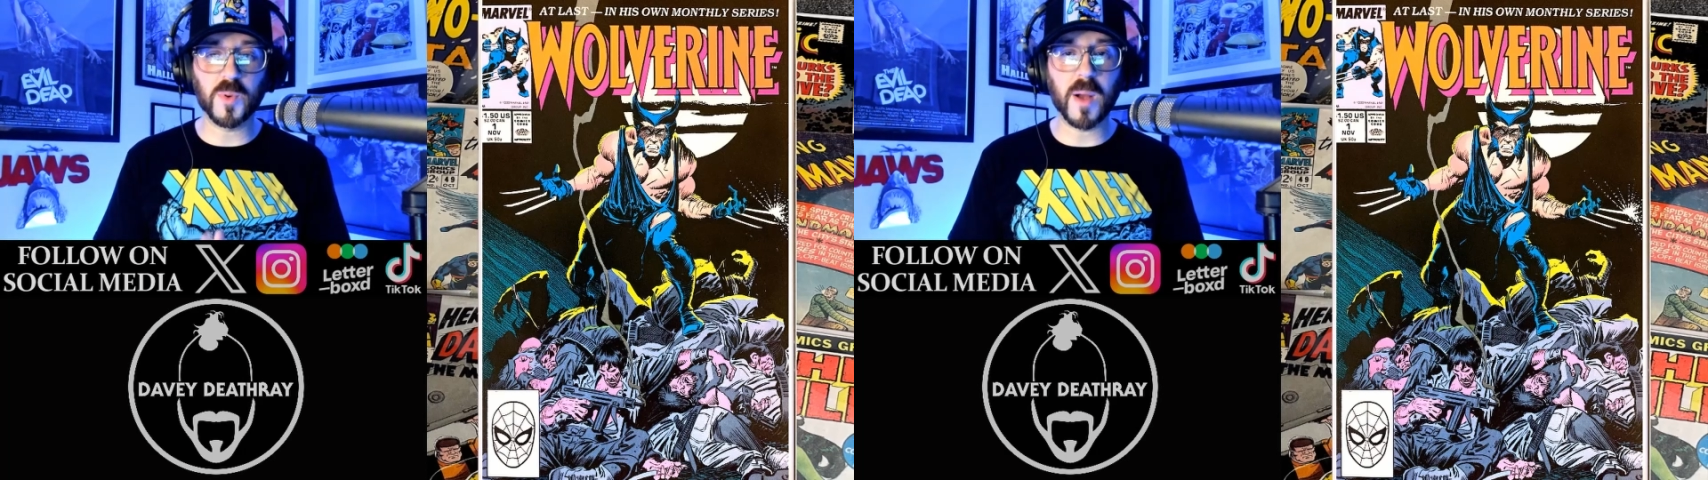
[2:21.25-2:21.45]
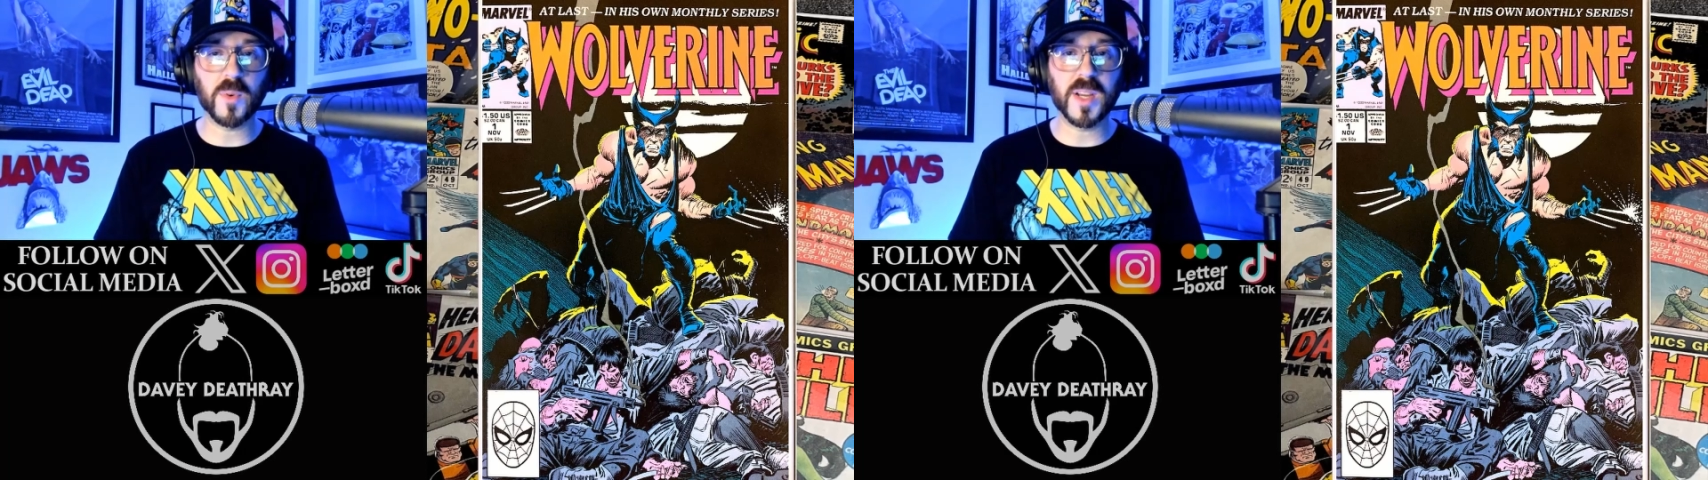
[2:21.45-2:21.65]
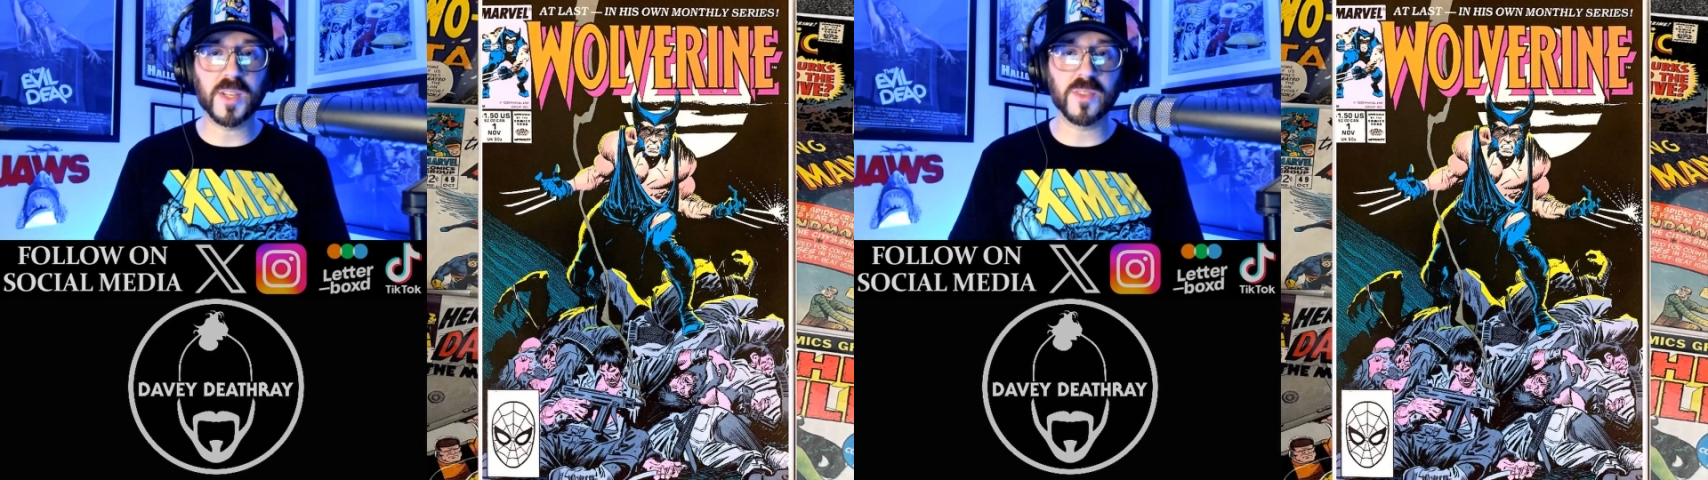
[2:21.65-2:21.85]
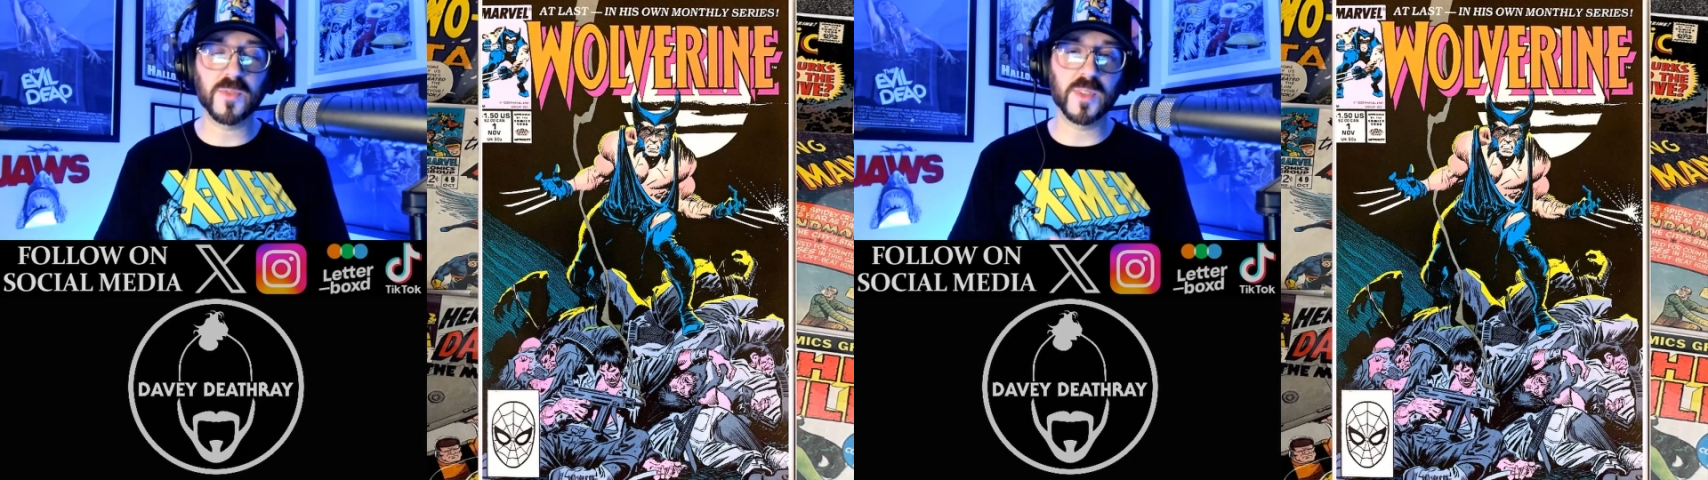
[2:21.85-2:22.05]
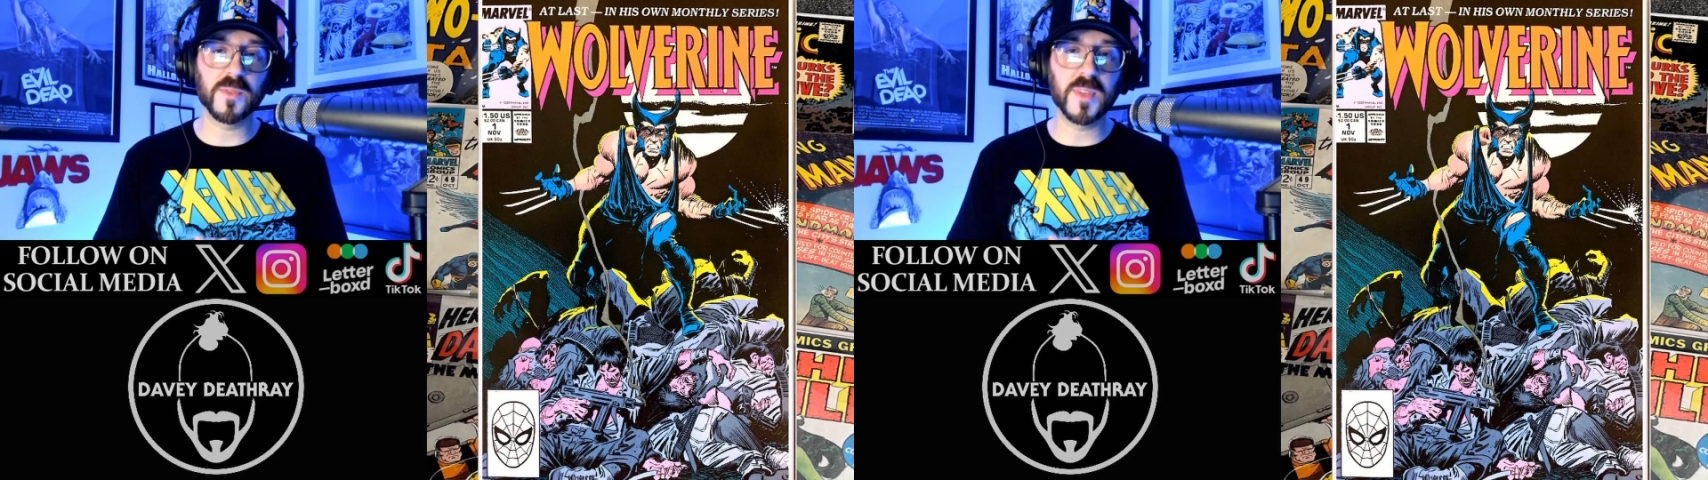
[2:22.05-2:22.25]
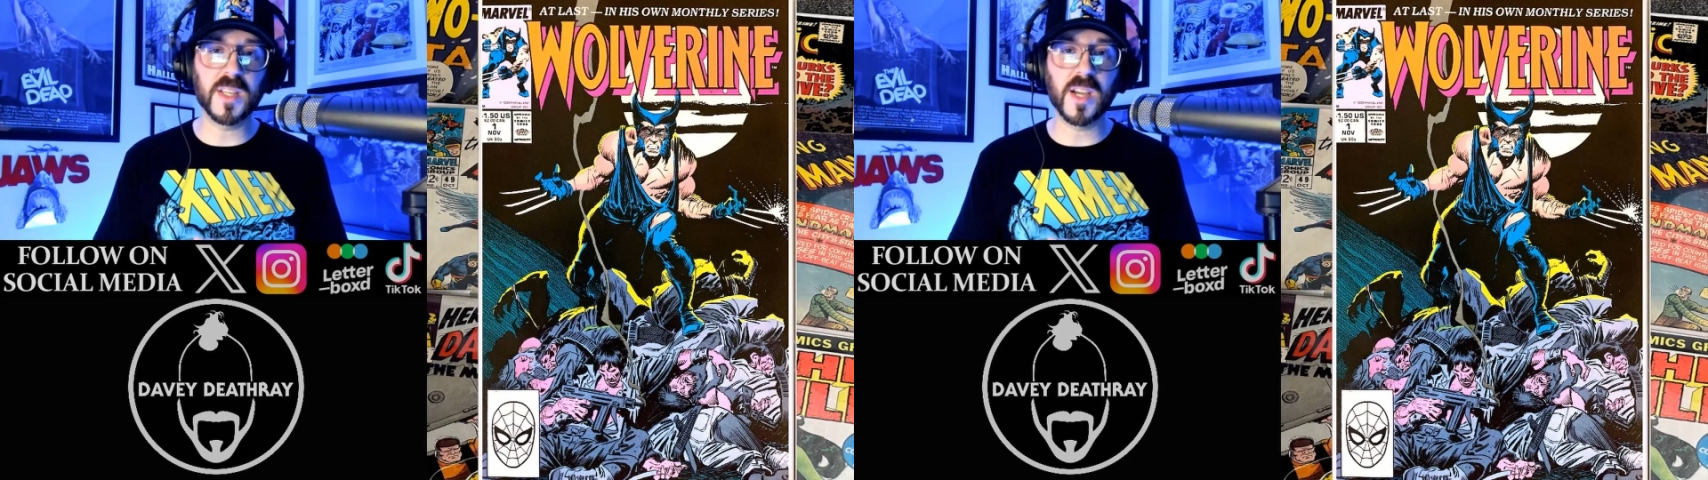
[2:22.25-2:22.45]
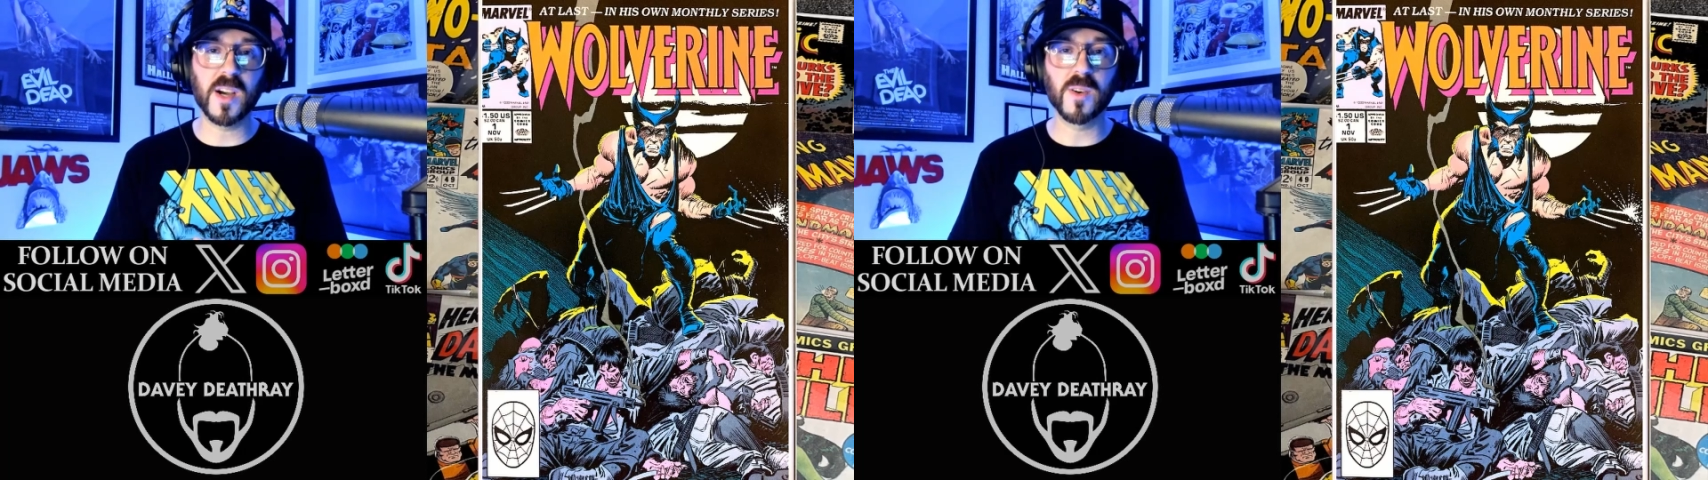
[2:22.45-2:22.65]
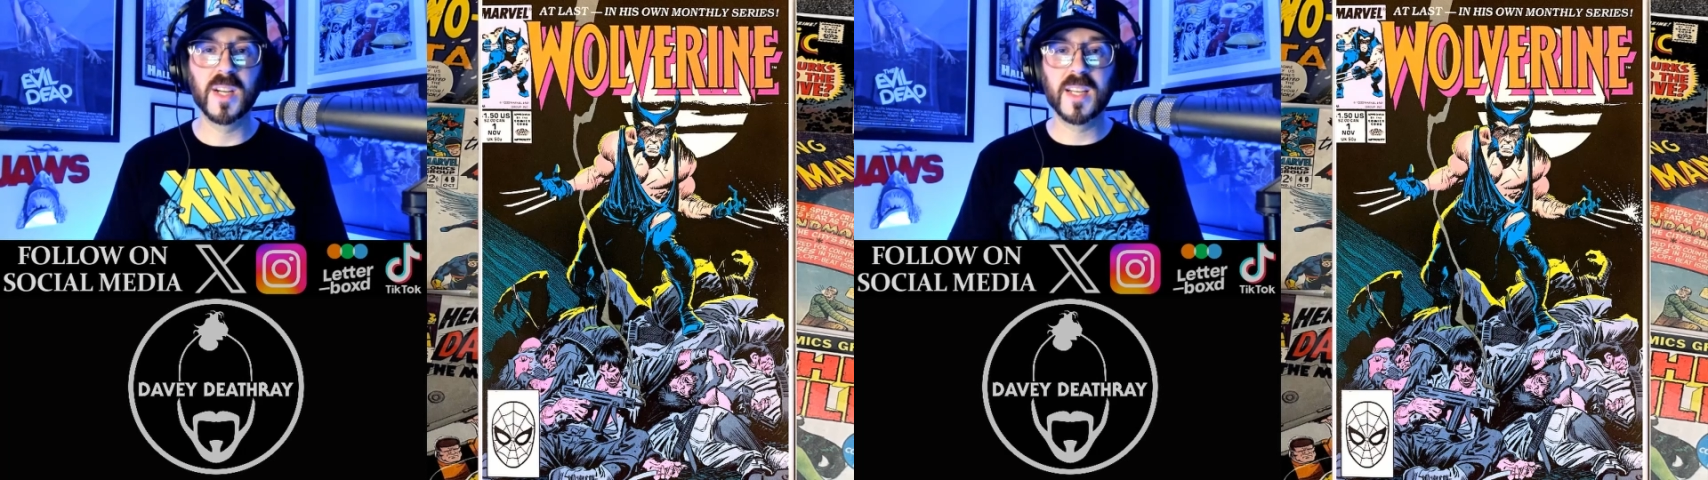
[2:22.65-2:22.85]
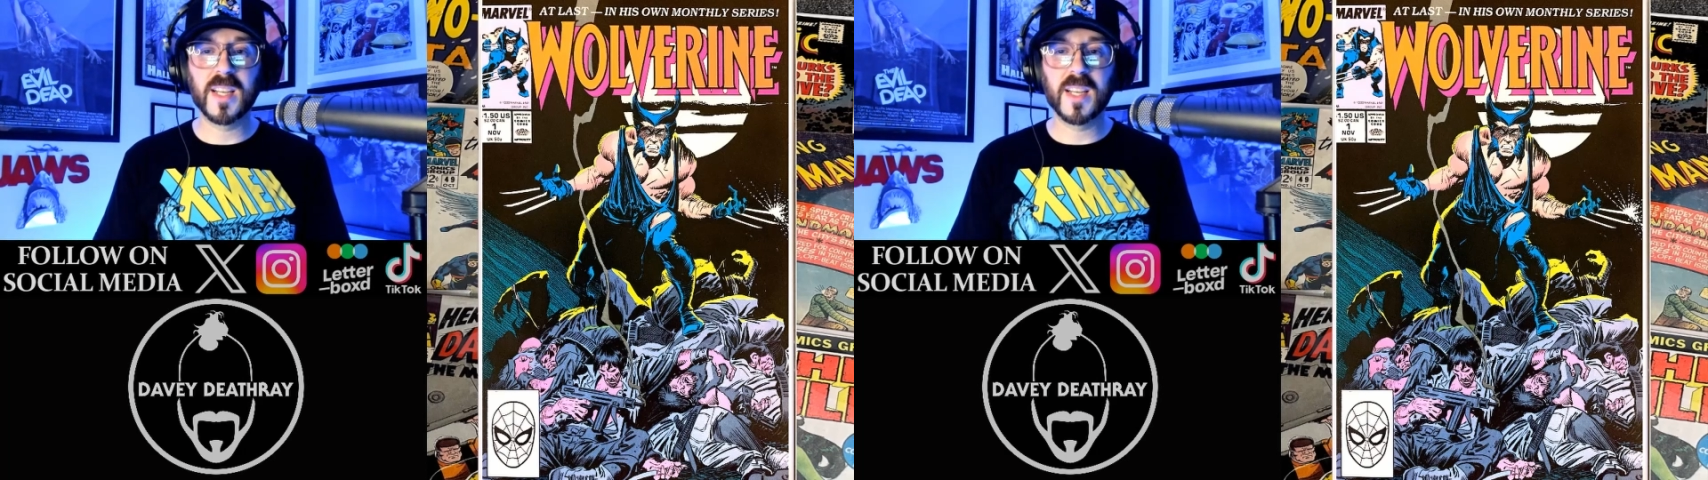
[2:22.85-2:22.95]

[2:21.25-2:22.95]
preparation for the video